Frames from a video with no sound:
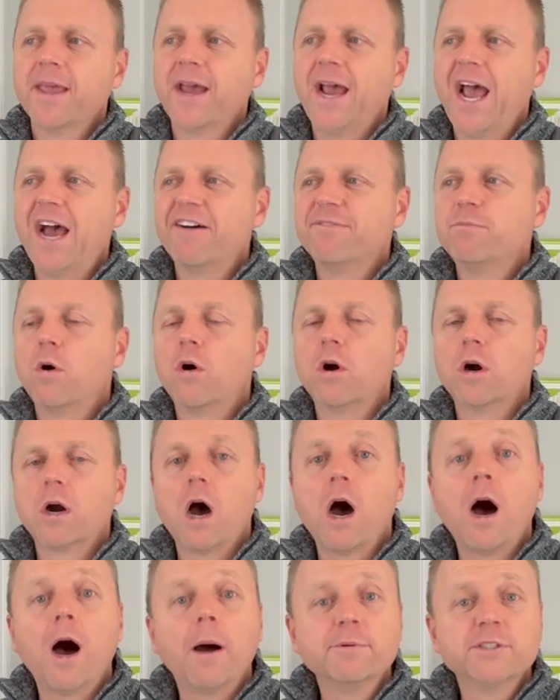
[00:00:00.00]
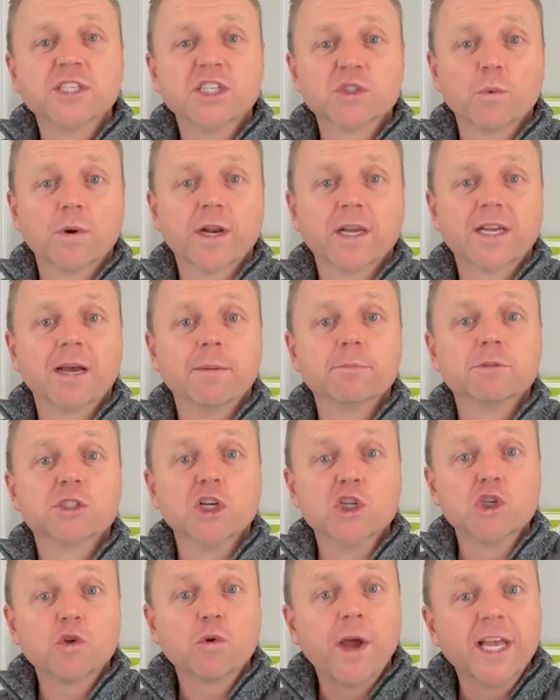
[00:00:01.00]
have more options when it comes to
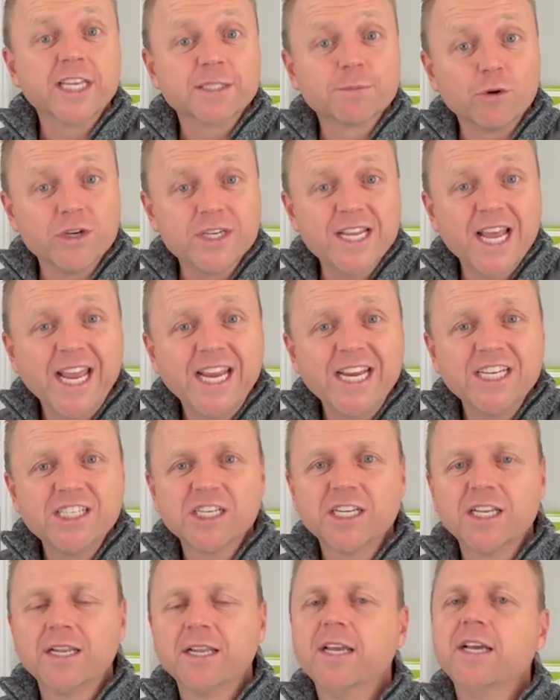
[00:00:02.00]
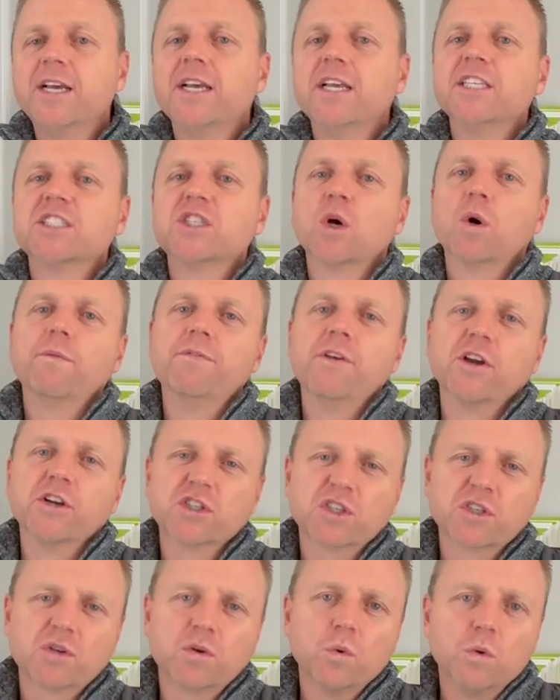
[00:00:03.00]
transportation. So if
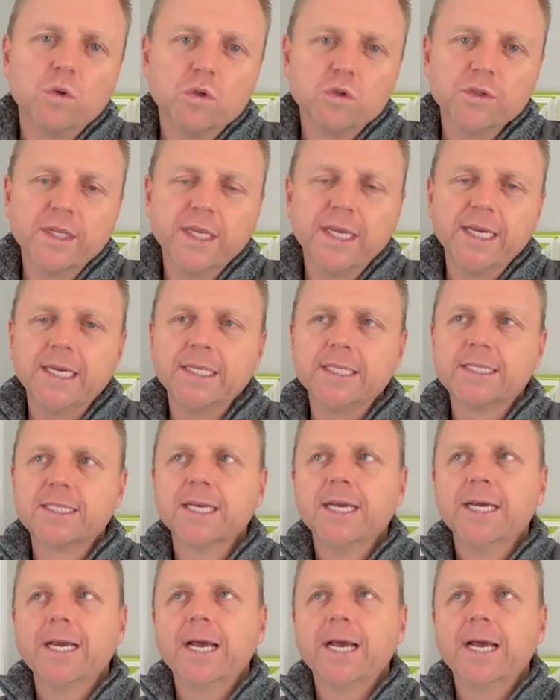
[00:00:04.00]
there's school needs,